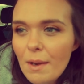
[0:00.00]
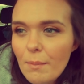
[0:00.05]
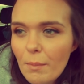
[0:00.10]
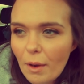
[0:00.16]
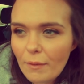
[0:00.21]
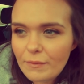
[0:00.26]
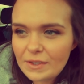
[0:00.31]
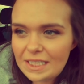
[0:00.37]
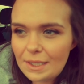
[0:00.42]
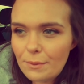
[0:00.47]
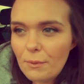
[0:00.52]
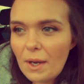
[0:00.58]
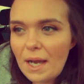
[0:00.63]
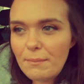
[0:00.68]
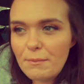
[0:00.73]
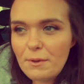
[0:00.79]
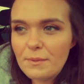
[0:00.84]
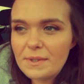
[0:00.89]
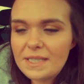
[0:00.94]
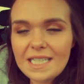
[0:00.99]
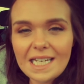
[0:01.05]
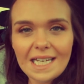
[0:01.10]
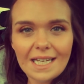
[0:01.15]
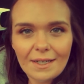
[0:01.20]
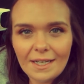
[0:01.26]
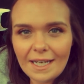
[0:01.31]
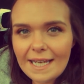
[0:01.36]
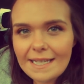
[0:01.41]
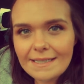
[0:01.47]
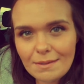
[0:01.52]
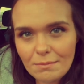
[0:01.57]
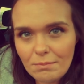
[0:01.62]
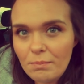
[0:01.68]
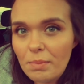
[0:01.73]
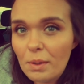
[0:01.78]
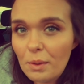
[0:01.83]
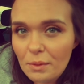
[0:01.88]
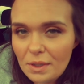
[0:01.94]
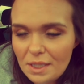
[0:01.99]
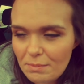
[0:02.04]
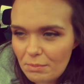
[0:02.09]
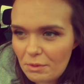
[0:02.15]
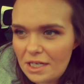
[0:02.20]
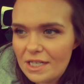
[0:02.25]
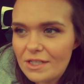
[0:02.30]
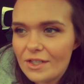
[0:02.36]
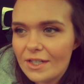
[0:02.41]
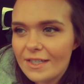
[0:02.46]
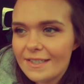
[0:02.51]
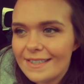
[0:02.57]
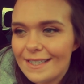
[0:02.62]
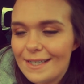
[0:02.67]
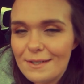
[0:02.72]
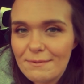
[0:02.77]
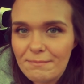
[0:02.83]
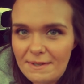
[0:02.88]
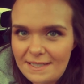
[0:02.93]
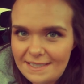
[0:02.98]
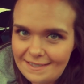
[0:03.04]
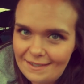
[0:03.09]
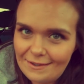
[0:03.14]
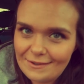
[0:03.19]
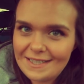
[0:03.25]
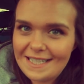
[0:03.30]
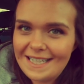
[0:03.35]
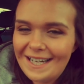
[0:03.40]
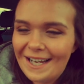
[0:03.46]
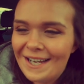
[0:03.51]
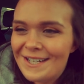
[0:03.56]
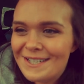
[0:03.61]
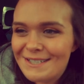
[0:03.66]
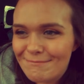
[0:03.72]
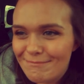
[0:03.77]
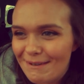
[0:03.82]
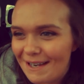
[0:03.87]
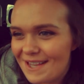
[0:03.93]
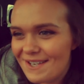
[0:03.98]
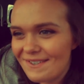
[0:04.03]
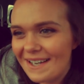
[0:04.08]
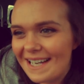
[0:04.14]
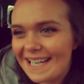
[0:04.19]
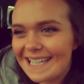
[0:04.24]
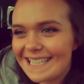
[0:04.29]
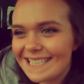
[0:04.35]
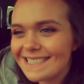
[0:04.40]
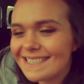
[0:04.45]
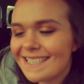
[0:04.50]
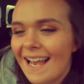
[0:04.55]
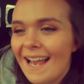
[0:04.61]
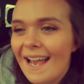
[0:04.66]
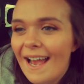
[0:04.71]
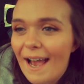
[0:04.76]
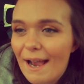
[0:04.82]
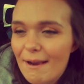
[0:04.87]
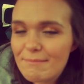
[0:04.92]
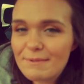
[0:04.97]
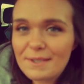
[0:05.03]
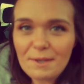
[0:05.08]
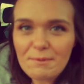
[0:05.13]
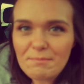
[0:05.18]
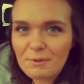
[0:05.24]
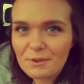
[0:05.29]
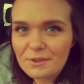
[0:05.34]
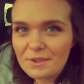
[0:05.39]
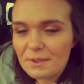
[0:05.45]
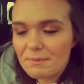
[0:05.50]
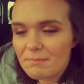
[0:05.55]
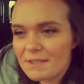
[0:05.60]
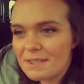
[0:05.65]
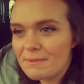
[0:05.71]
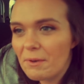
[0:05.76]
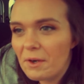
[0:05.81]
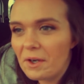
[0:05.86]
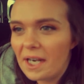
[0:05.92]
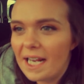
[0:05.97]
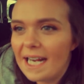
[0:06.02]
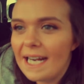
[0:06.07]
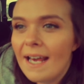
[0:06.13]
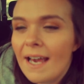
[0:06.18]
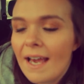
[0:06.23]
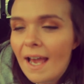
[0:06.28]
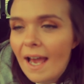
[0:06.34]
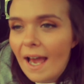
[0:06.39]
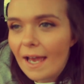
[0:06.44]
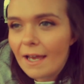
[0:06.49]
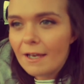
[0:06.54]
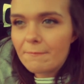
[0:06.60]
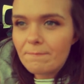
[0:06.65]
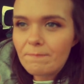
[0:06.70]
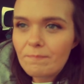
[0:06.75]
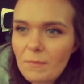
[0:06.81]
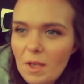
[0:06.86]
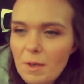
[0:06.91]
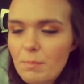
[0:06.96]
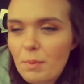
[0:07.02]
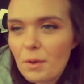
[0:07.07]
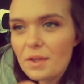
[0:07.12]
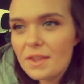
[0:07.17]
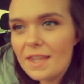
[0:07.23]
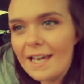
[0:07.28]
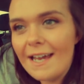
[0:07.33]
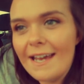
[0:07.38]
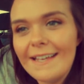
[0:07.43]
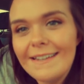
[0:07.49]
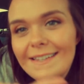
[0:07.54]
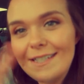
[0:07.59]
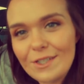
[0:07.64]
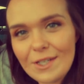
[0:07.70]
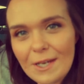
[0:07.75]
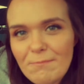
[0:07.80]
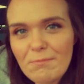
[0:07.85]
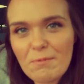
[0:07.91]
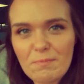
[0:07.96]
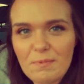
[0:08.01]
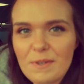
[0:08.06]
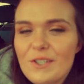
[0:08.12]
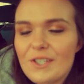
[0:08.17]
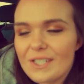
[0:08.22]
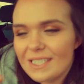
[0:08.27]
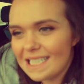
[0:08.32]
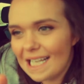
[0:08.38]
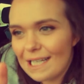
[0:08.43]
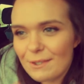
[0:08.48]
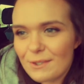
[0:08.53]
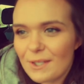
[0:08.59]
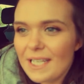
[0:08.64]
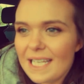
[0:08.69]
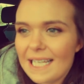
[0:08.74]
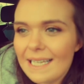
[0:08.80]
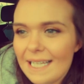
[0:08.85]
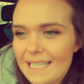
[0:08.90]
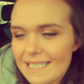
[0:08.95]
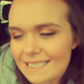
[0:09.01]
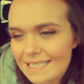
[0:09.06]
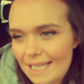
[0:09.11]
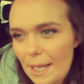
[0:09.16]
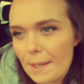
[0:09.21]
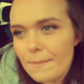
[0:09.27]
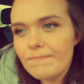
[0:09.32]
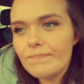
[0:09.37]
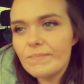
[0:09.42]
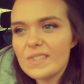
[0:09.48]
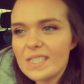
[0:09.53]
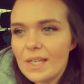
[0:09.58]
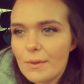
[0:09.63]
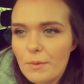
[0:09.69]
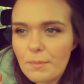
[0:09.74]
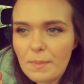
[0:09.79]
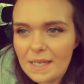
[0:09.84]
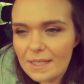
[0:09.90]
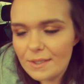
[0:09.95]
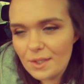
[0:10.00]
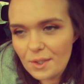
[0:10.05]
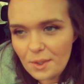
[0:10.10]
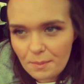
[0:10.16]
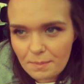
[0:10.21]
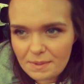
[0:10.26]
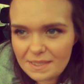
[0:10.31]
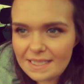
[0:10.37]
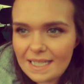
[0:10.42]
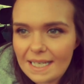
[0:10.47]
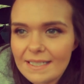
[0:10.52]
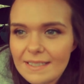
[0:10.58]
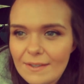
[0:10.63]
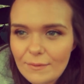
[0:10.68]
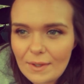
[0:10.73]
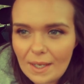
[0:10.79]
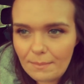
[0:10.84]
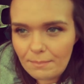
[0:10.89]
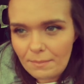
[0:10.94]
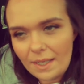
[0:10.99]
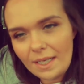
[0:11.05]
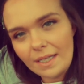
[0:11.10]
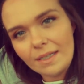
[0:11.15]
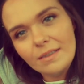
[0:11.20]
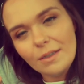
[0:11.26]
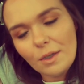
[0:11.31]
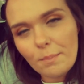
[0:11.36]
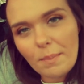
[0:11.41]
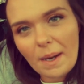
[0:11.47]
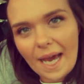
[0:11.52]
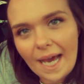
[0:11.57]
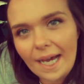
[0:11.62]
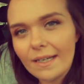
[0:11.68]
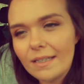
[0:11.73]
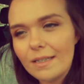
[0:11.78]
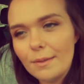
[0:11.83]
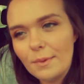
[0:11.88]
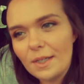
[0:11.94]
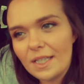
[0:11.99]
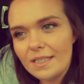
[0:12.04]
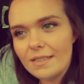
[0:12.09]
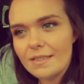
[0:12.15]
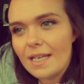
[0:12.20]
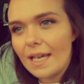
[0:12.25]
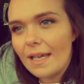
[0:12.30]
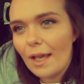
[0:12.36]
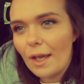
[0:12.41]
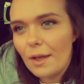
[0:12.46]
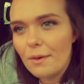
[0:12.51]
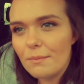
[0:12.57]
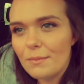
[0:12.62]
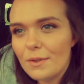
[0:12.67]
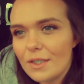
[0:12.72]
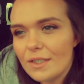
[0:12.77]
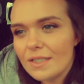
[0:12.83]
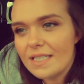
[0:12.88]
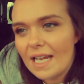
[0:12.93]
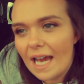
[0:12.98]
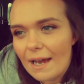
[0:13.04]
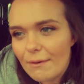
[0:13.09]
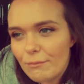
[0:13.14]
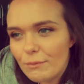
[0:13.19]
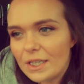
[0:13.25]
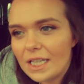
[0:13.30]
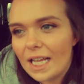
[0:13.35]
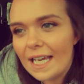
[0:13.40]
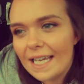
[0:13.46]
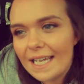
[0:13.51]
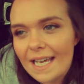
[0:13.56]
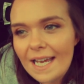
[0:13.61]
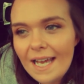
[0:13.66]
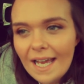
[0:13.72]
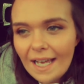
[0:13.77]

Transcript: but obviously where we were staying is in Pulley Bridge. Excuse my snotty nose, by the way, because I'm so bunged up this morning. But they're in the shape of bridges. I'll show you later. So we picked up six of them in the little pack that we're going to take home with us to have with like